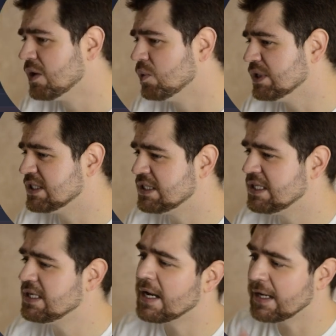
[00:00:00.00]
We
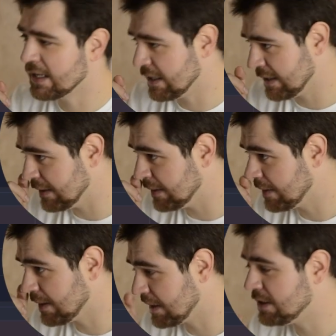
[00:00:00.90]
see a
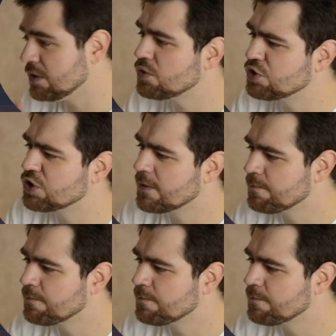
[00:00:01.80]
huge